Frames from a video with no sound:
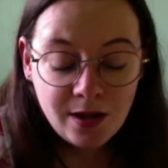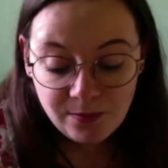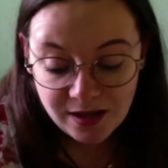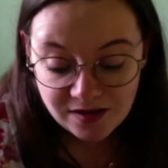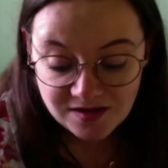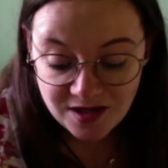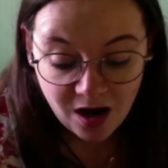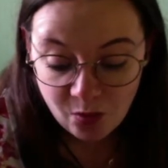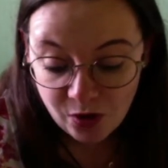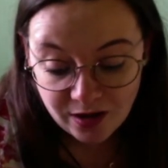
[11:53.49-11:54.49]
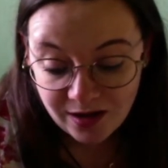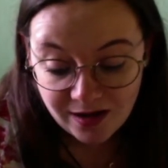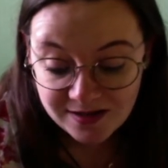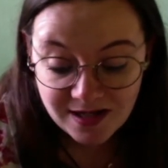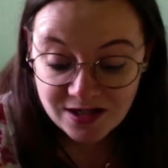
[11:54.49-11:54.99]
because the artwork, like I
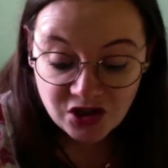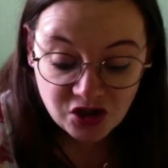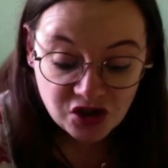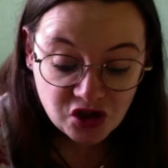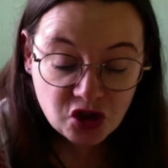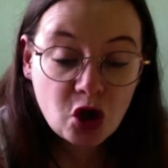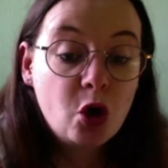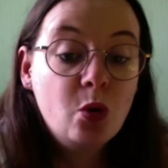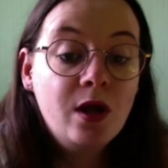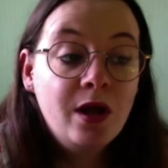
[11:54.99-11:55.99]
said, is just so